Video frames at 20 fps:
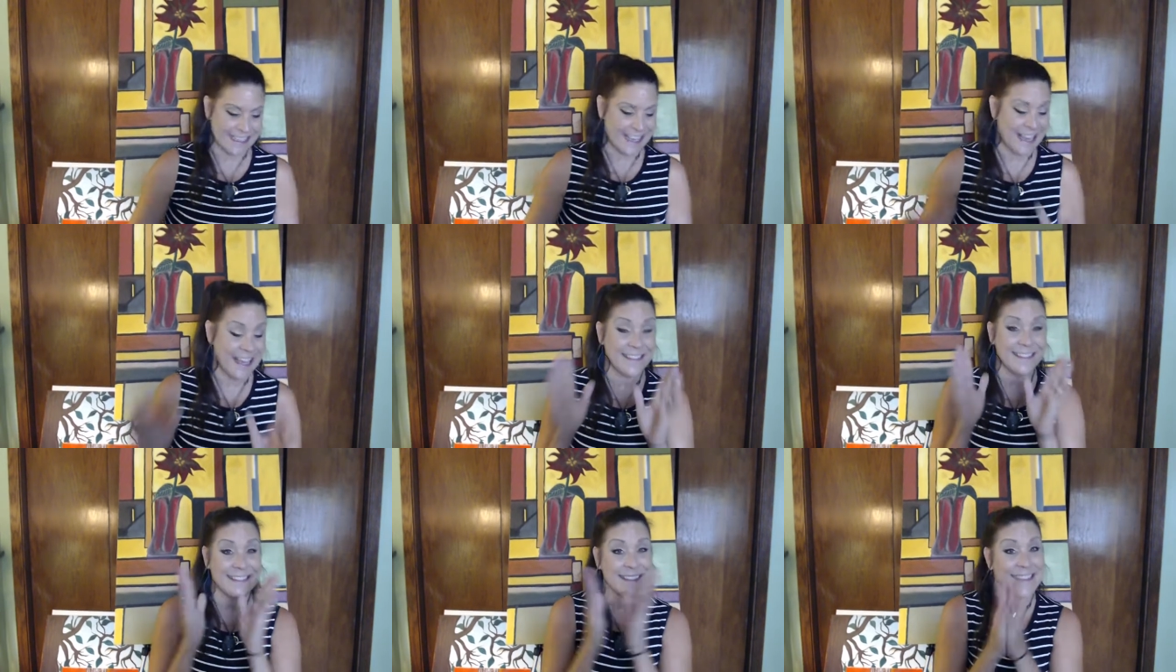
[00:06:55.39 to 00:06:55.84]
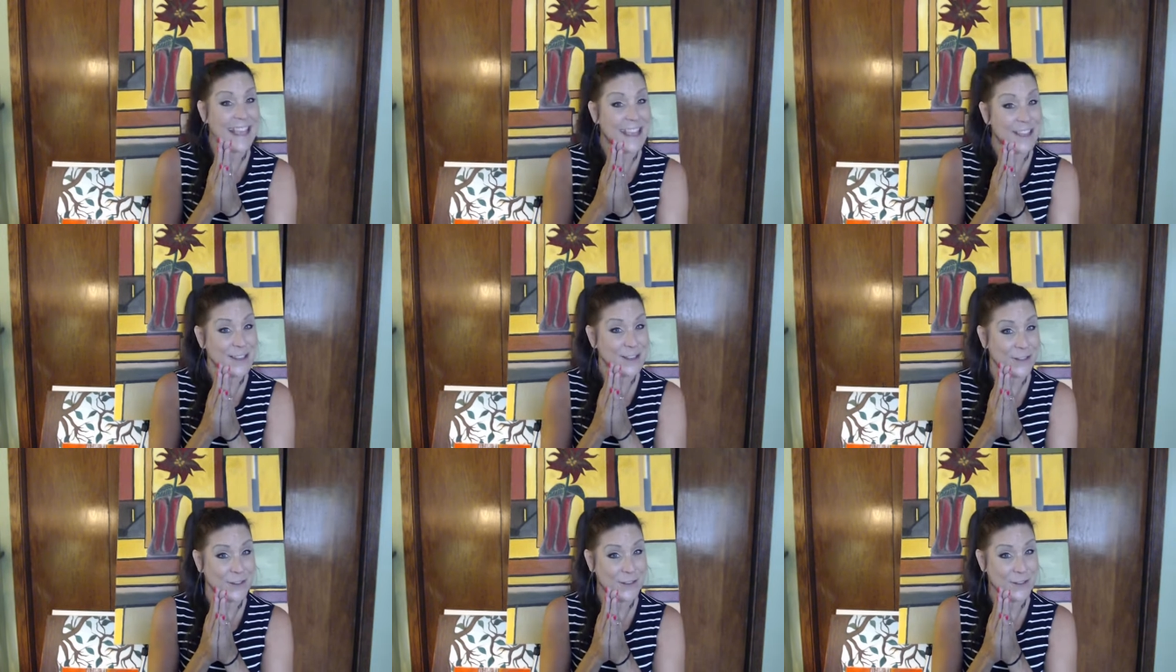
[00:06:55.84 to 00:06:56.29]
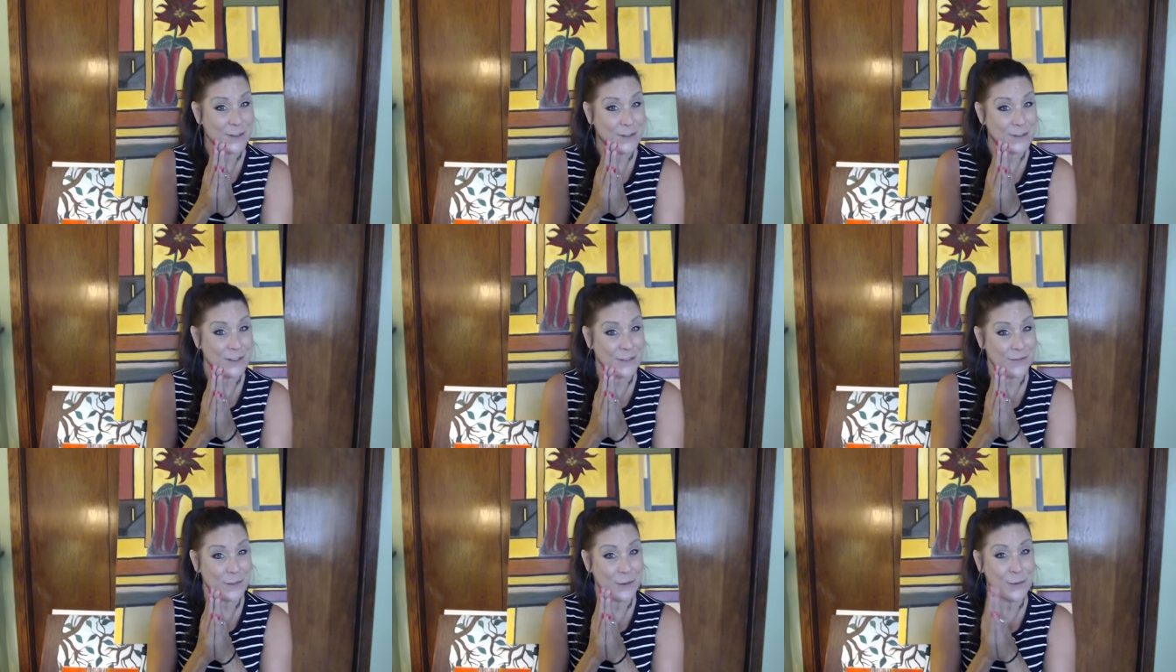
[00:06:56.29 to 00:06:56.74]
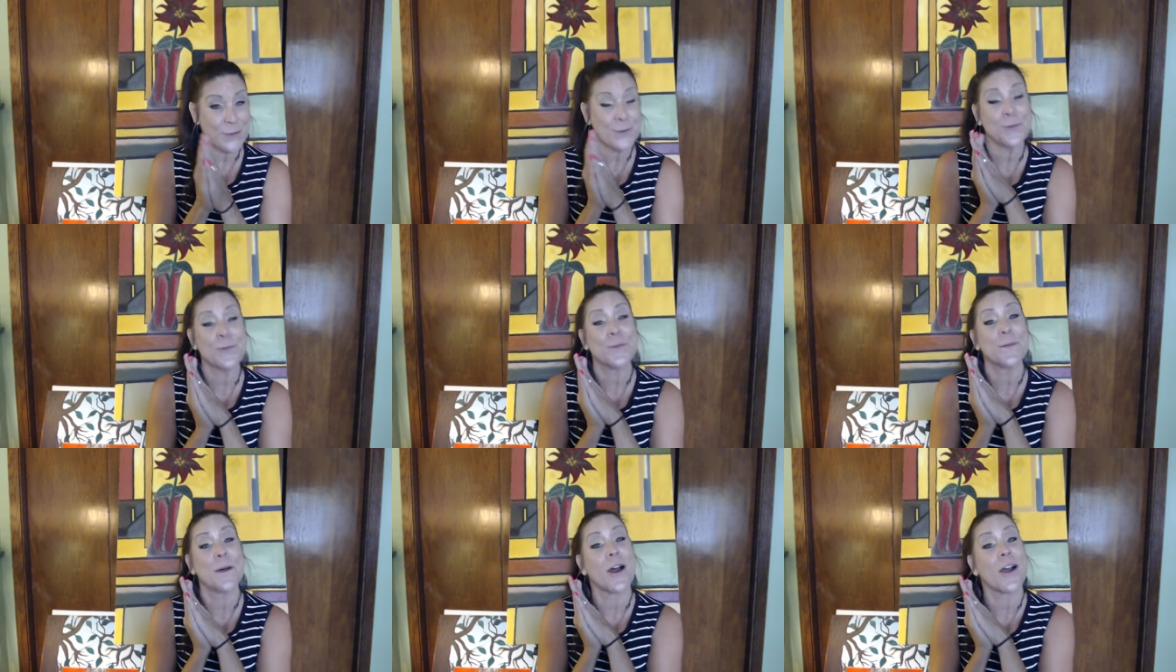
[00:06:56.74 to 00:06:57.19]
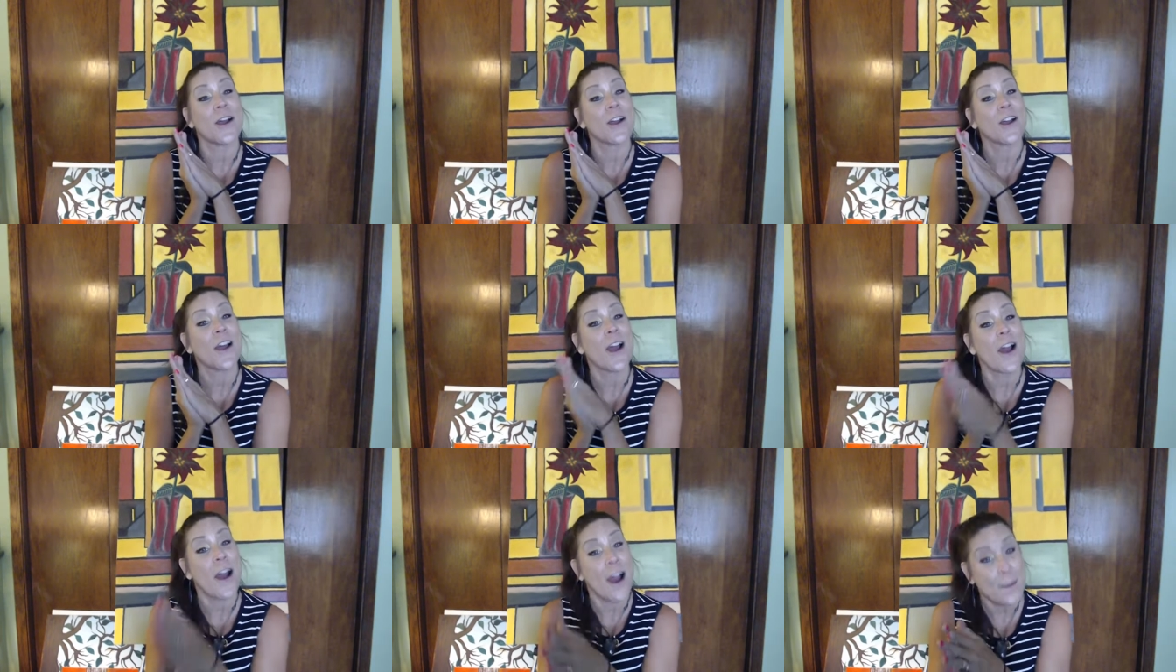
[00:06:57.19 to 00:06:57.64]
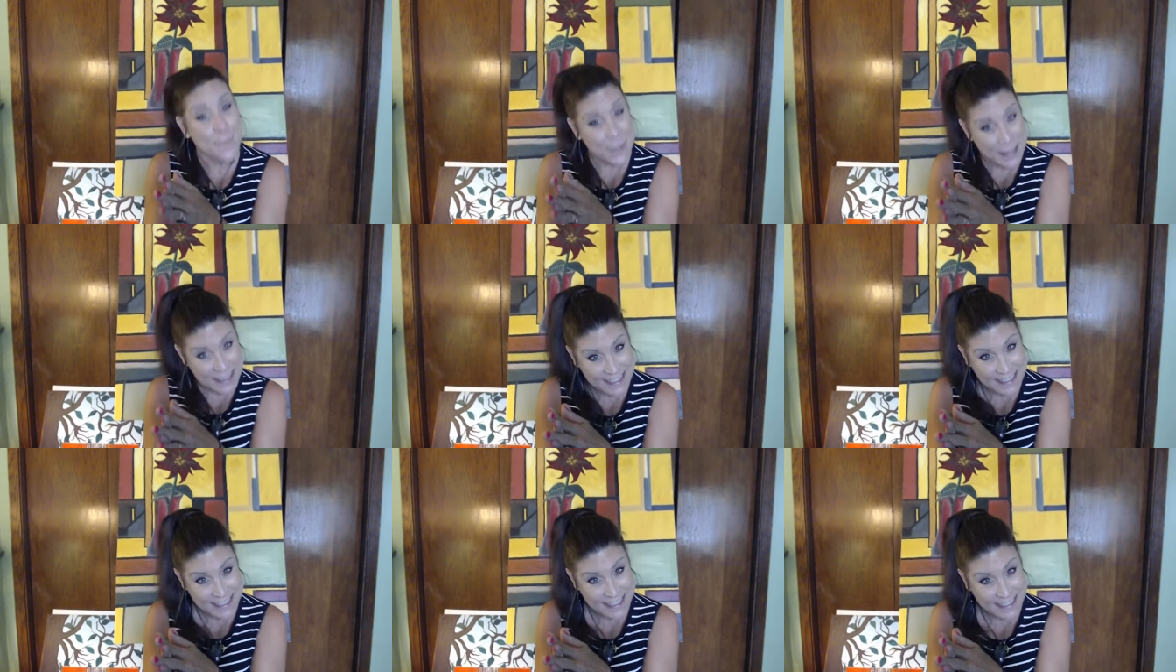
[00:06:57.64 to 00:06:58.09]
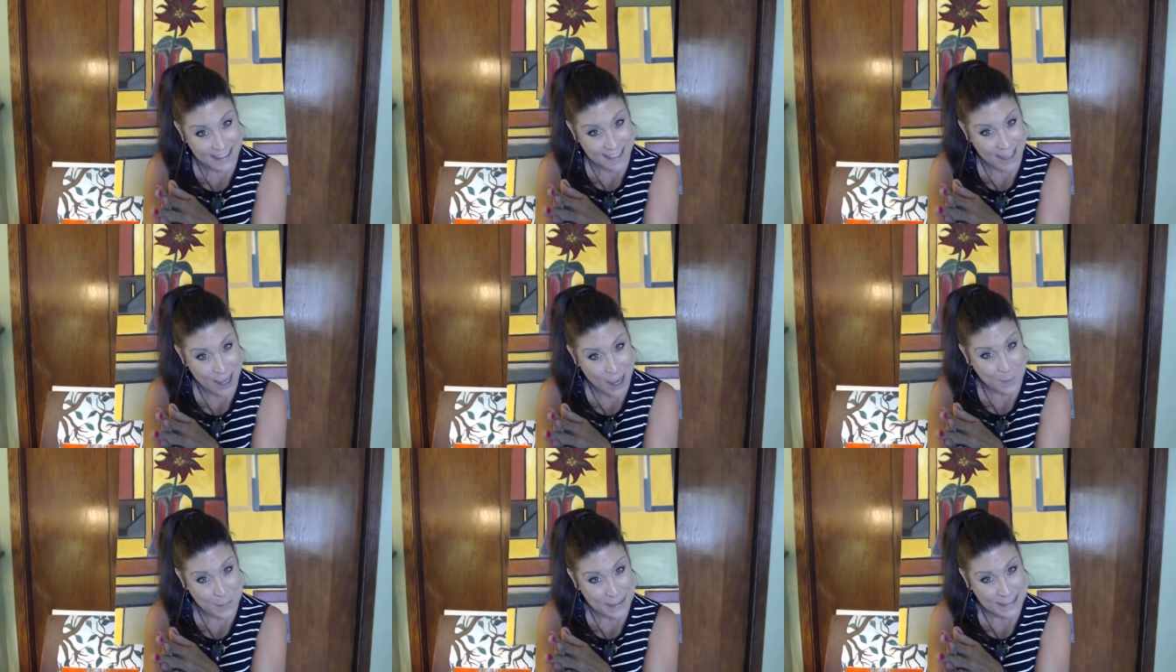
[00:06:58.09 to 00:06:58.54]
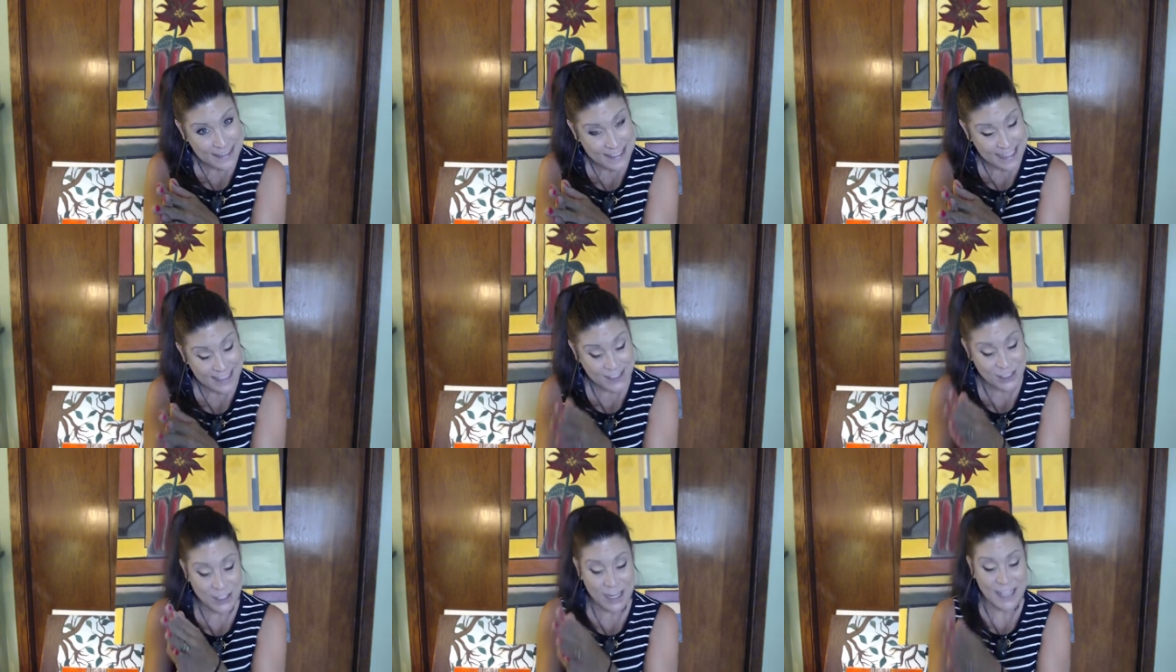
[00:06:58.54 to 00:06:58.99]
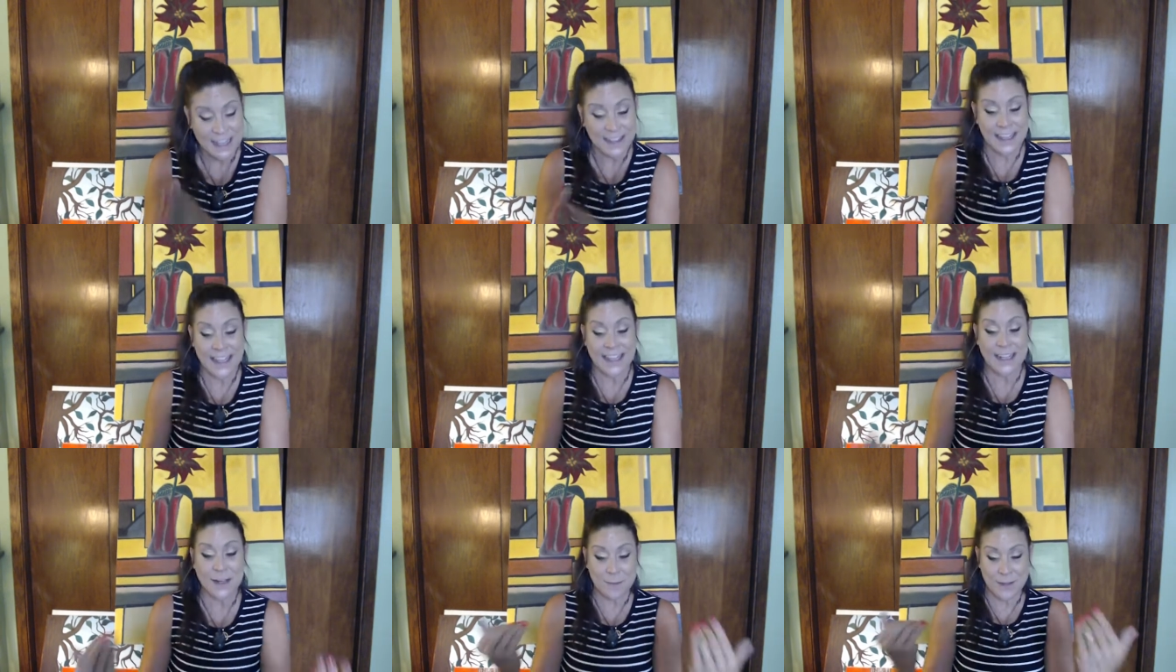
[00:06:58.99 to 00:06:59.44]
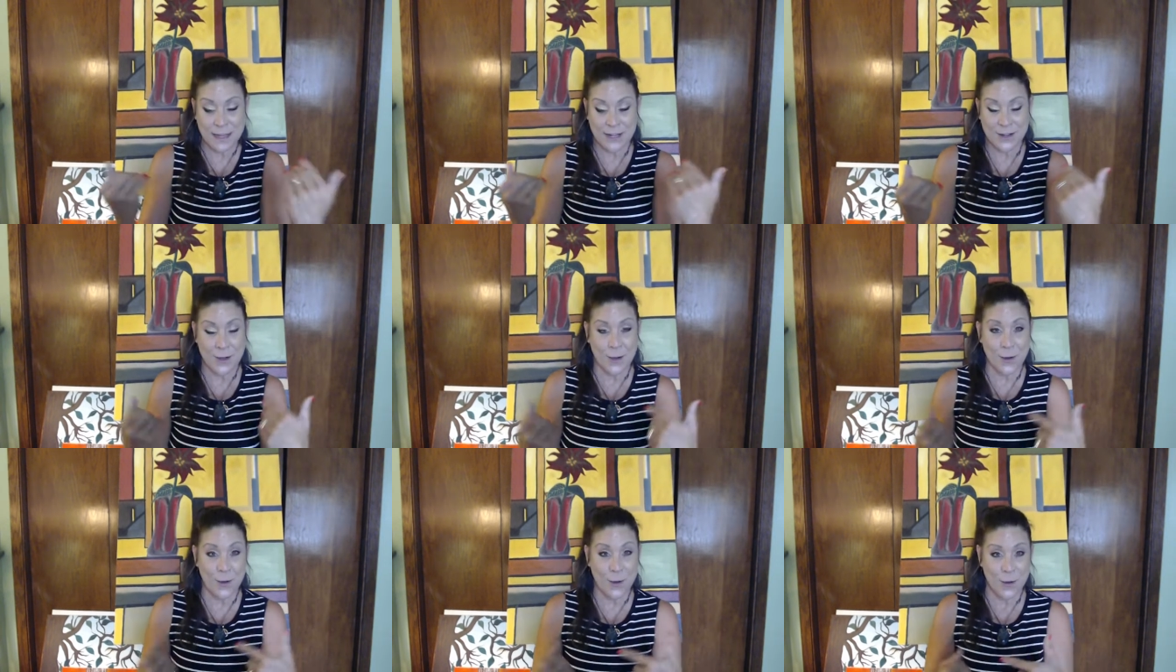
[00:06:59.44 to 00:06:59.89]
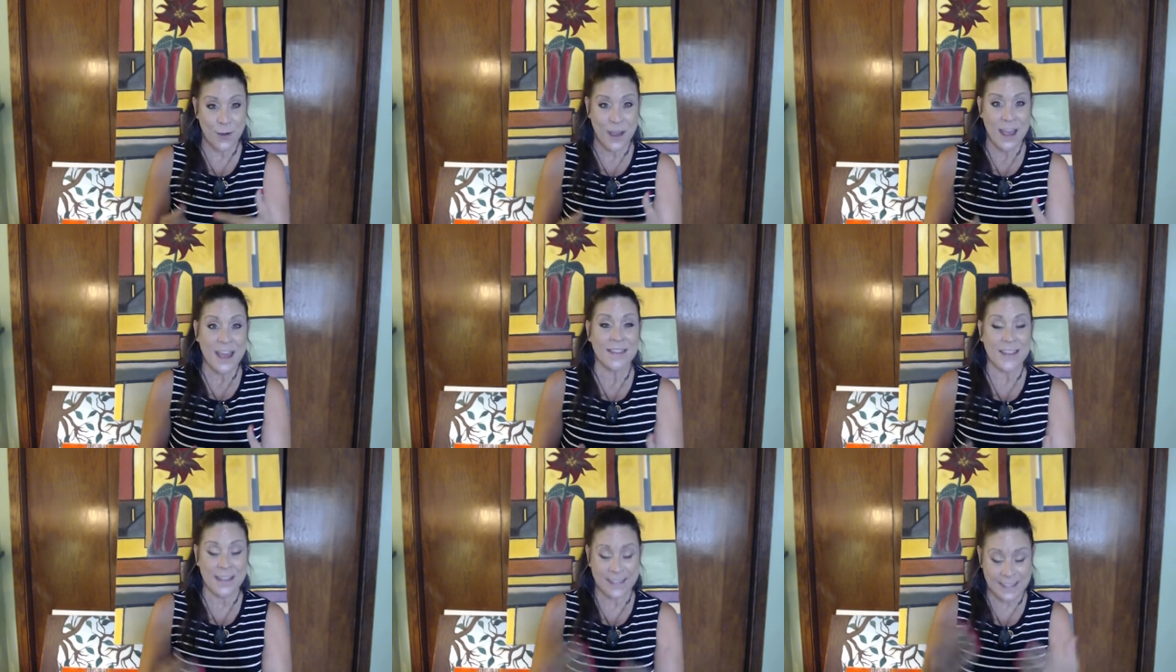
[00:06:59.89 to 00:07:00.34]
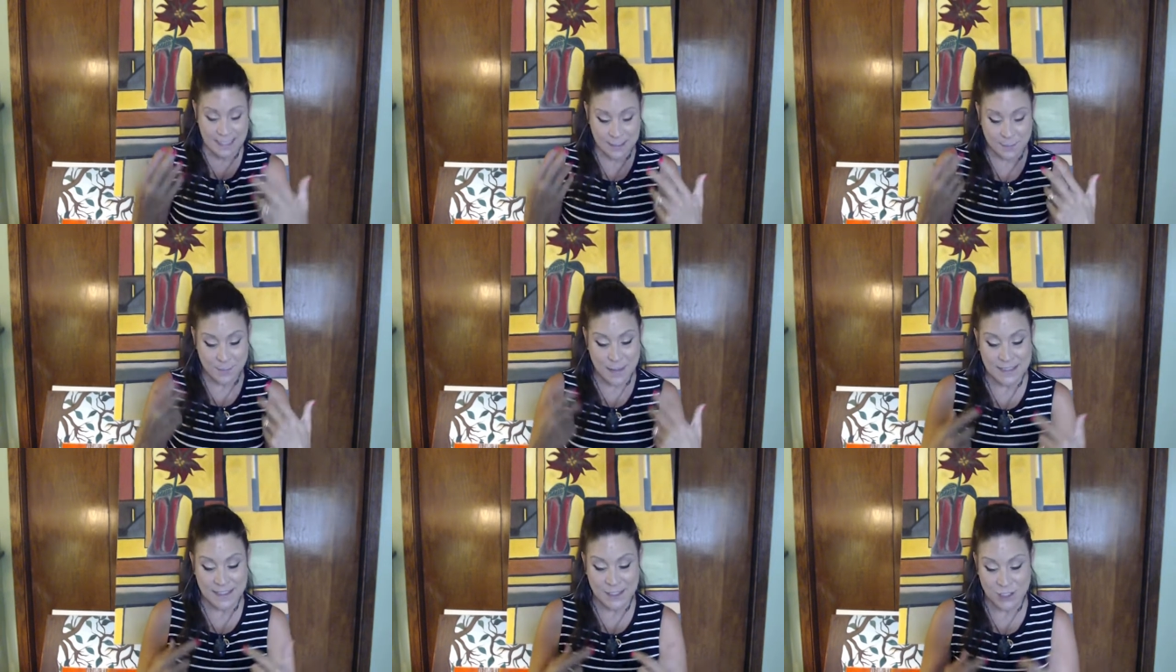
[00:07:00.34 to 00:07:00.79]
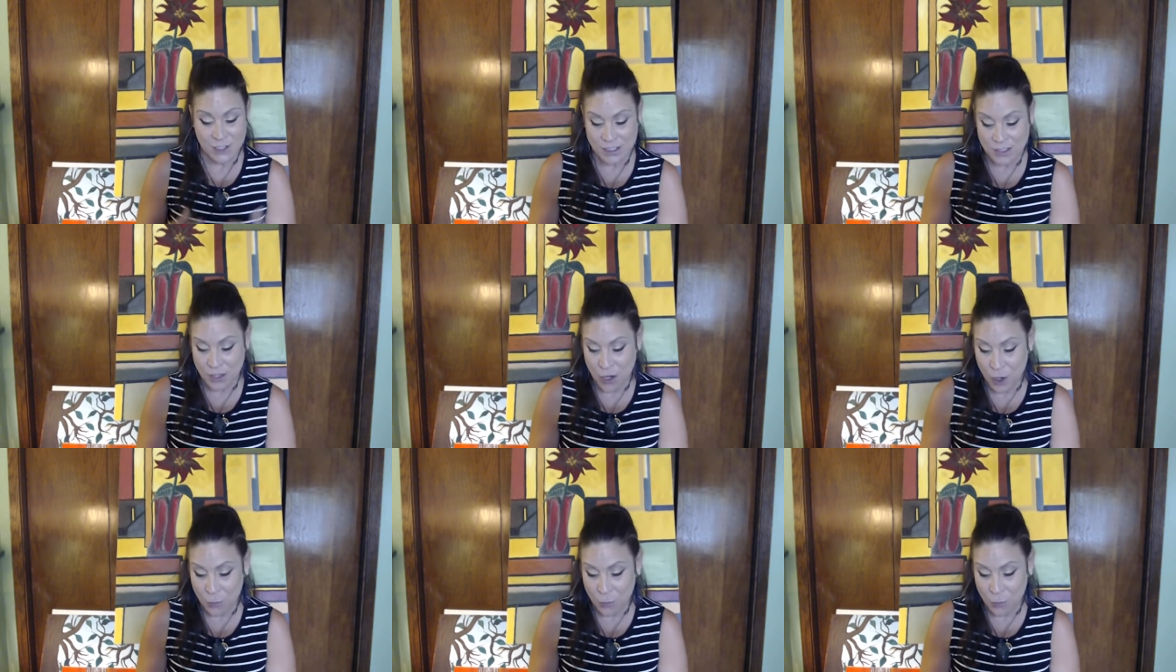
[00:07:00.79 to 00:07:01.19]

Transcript: And thank you to those of you whom are commenting in the comment section and letting me know that these messages are